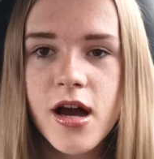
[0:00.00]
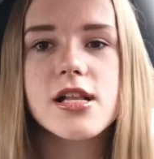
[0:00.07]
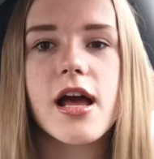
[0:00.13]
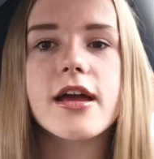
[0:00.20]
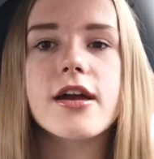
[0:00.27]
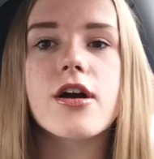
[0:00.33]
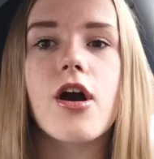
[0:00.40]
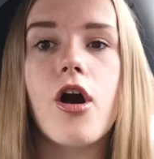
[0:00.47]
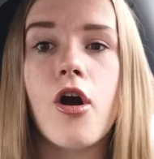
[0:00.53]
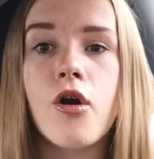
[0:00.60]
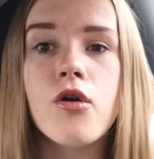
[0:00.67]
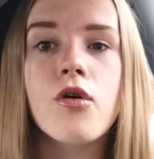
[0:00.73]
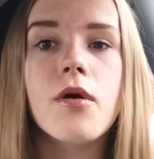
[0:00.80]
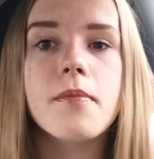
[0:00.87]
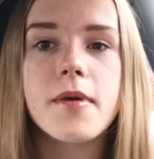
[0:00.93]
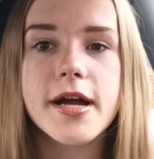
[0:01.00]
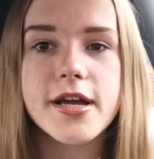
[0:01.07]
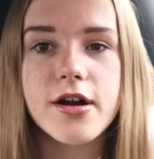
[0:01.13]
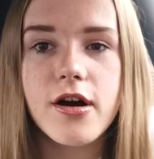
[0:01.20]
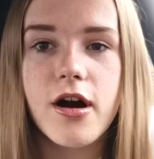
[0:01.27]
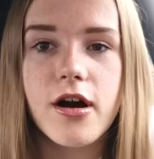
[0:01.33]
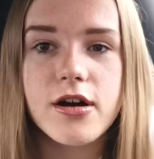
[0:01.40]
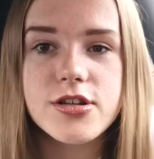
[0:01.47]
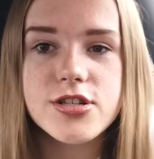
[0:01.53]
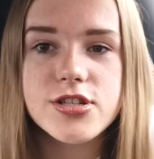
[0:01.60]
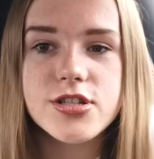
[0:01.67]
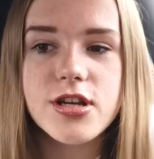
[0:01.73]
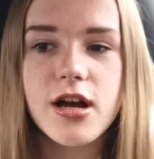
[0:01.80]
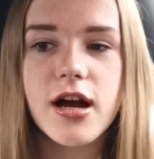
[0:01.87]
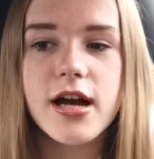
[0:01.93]
was like, oh my
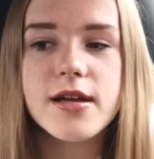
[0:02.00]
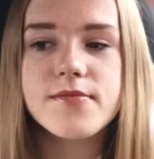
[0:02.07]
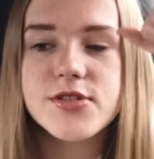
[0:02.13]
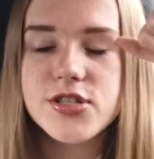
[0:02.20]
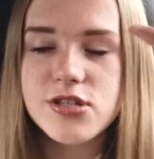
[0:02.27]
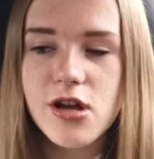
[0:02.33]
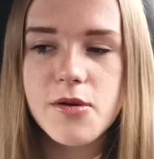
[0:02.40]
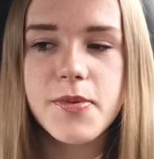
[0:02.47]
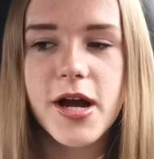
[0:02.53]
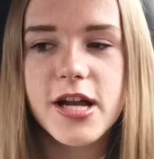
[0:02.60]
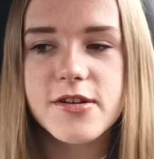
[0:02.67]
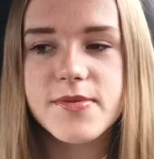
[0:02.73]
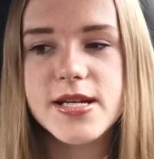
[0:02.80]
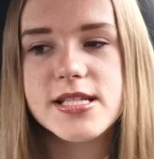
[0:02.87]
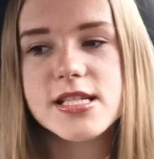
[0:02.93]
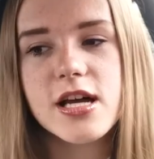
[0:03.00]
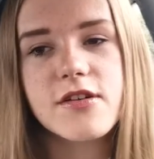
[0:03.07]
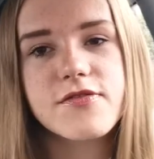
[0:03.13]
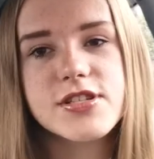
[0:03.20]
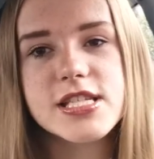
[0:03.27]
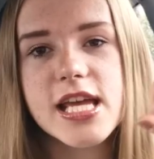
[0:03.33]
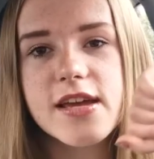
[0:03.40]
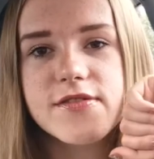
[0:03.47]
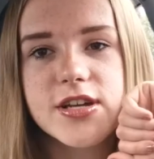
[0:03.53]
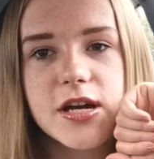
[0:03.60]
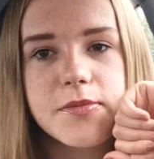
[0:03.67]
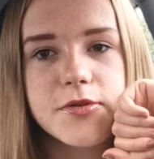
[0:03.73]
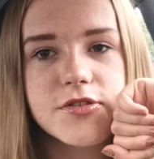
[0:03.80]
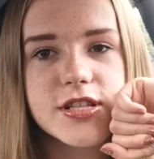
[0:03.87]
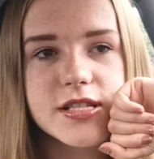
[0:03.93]
gosh, I am so proud of myself for saving
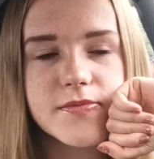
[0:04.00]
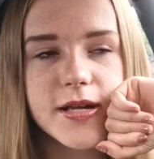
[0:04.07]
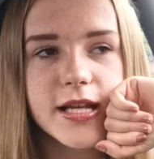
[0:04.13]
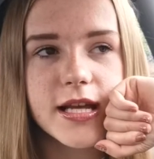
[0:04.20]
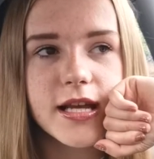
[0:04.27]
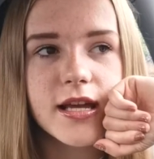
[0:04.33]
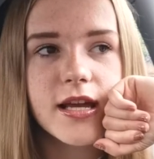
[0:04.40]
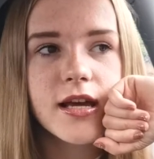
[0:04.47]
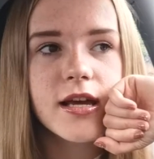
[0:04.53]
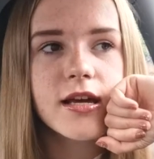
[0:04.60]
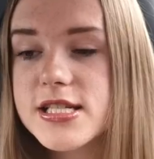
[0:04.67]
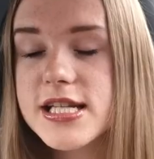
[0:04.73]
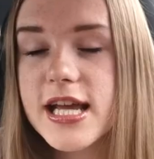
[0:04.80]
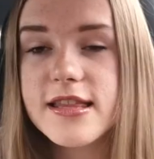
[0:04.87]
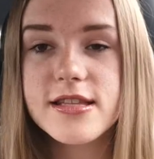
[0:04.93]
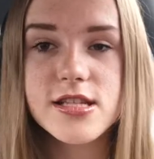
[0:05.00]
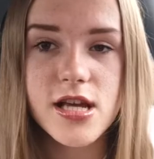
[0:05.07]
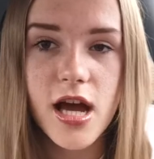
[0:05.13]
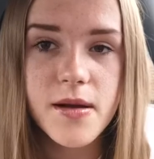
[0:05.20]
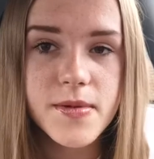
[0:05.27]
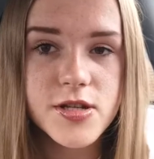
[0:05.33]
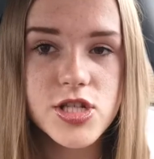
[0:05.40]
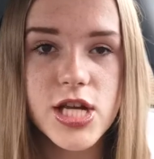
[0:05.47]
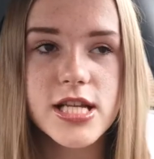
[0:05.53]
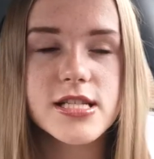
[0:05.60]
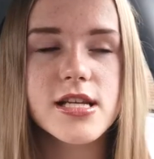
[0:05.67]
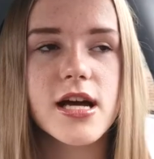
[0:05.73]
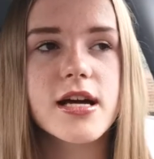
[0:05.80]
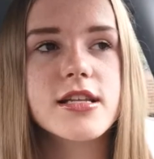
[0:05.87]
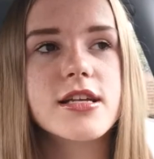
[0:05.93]
up all this money. I wanted to get the timing chain
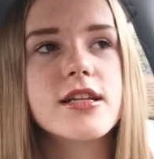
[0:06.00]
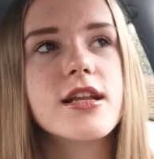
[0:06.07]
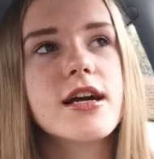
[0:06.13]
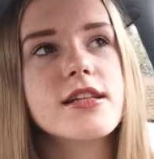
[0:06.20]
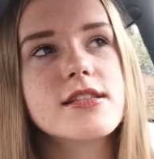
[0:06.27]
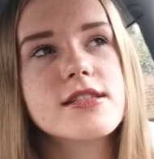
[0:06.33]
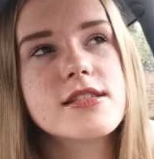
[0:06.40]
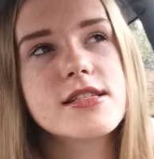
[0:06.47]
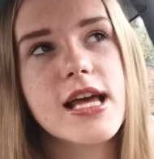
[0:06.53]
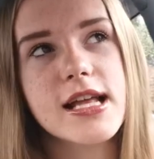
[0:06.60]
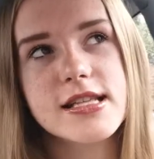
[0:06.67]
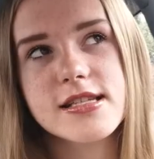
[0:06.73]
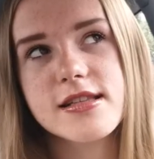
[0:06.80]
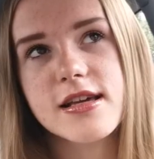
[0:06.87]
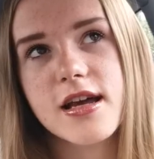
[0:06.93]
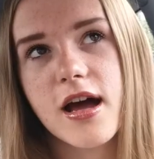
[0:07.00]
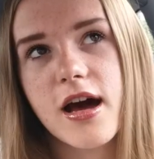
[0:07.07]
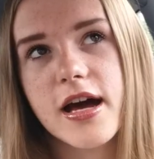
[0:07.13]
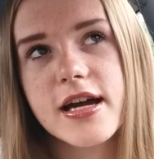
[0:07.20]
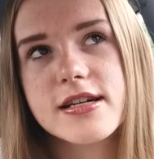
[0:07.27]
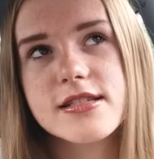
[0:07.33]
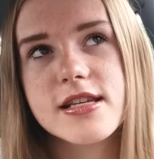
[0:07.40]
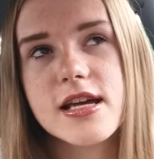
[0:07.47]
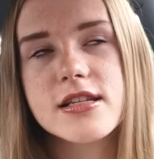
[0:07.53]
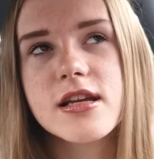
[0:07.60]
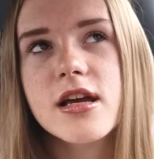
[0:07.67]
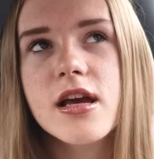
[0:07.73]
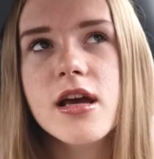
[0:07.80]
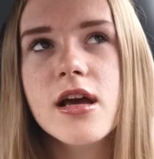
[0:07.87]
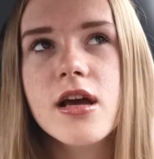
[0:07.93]
done and I said to the guy, I said,
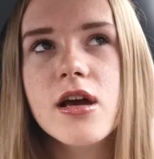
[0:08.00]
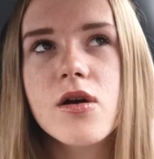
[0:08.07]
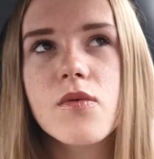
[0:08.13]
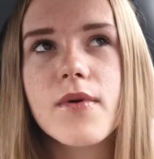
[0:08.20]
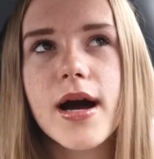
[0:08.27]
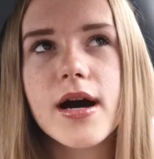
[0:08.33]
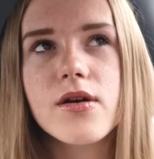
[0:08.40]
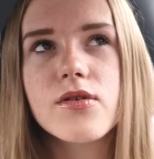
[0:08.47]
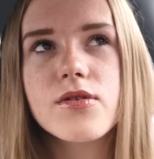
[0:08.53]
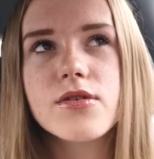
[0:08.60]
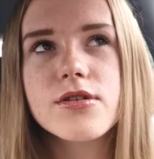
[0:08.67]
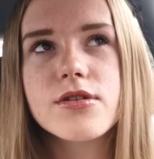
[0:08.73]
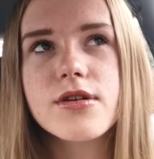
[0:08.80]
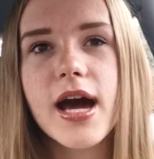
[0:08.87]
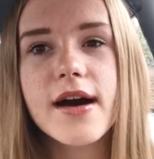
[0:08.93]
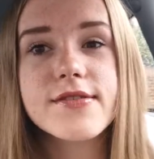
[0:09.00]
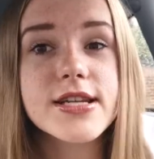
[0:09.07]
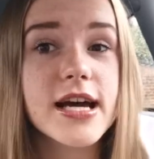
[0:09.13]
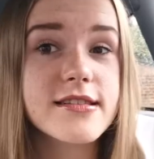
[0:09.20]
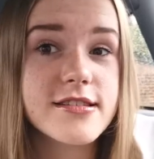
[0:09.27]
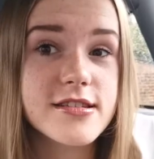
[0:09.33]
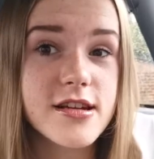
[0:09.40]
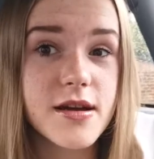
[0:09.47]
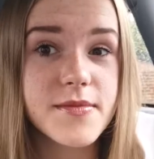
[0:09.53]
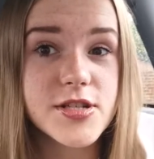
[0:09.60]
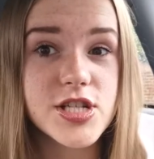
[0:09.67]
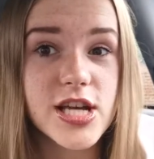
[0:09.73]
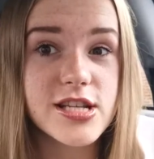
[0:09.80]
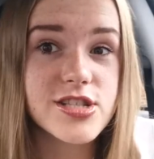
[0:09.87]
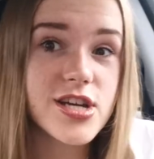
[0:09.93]
well, you haven't had the timing
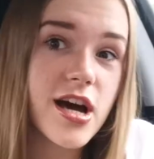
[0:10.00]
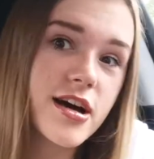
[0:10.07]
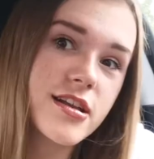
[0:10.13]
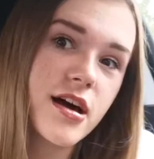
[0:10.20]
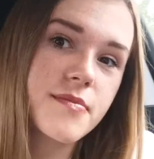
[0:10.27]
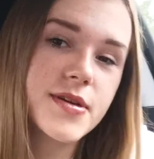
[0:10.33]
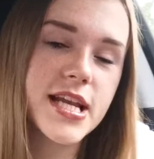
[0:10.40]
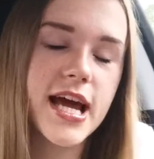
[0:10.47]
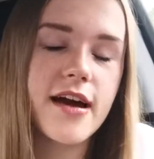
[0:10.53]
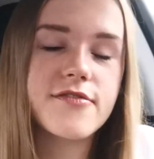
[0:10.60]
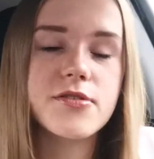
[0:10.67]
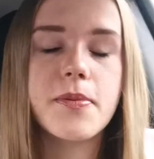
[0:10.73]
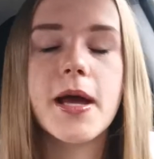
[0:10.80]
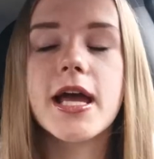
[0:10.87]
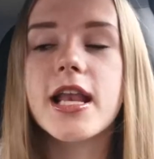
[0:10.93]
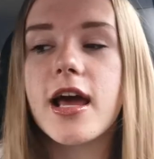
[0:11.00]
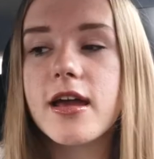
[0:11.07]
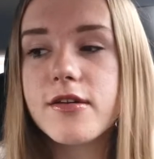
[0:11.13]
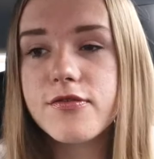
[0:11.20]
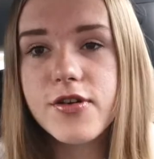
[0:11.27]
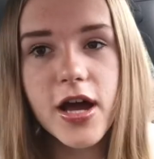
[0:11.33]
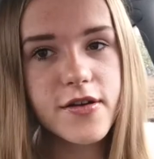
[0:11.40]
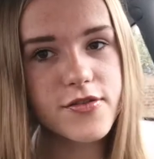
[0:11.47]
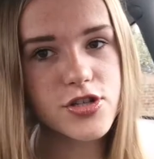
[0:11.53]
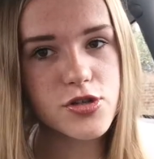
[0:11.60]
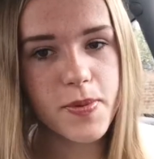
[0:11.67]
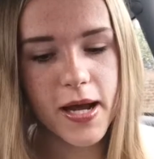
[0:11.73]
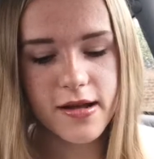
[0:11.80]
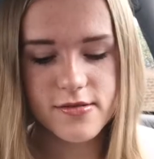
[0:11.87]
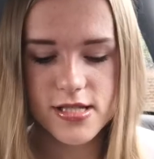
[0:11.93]
chain done. I'm going to have to pay like
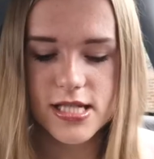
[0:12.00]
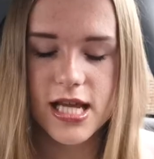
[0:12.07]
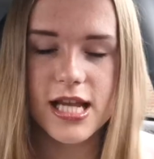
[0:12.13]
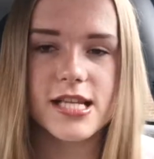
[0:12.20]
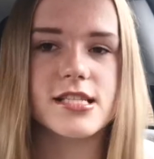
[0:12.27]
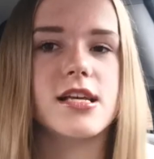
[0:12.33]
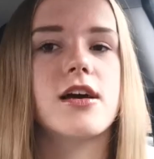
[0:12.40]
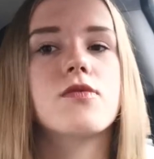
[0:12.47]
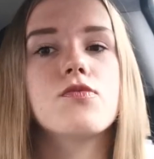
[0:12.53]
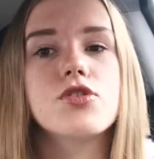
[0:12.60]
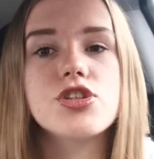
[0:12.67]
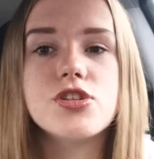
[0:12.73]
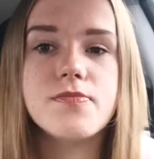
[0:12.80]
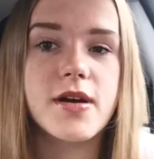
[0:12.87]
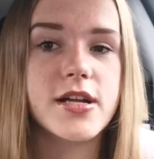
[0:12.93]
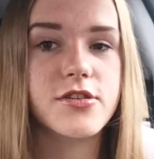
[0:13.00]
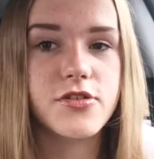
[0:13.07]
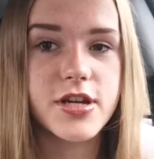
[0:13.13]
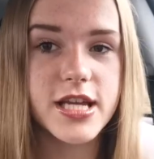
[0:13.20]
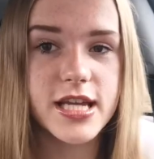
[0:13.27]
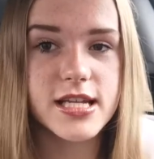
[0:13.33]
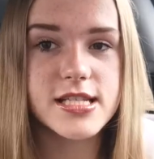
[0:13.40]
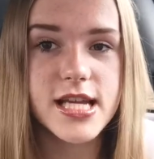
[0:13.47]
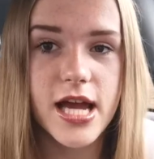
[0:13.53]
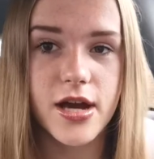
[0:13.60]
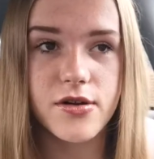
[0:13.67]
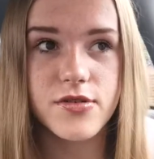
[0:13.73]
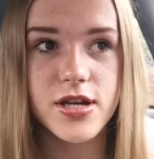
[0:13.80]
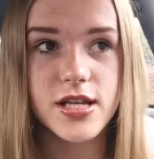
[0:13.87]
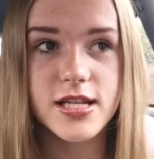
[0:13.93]
£500 to get it done. Would you mind knocking it
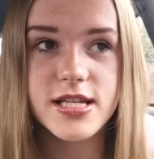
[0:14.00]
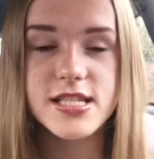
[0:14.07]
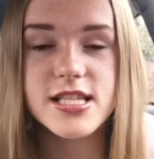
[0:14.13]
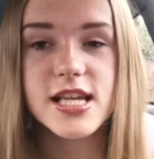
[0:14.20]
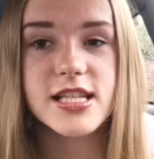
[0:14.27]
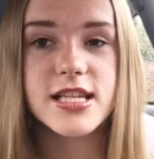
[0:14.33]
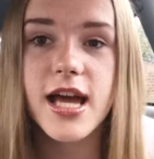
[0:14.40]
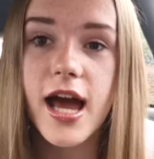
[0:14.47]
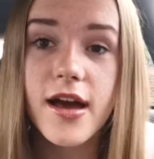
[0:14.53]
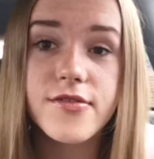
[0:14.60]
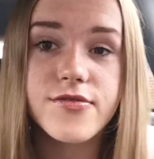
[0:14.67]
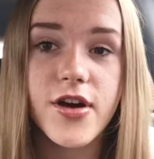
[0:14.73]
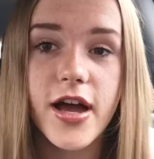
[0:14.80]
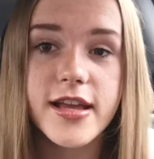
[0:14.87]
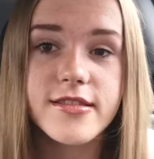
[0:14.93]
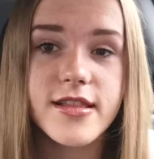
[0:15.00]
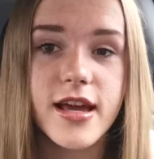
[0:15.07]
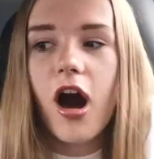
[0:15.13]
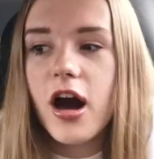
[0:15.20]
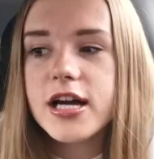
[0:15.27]
down? And he said, yeah, fine.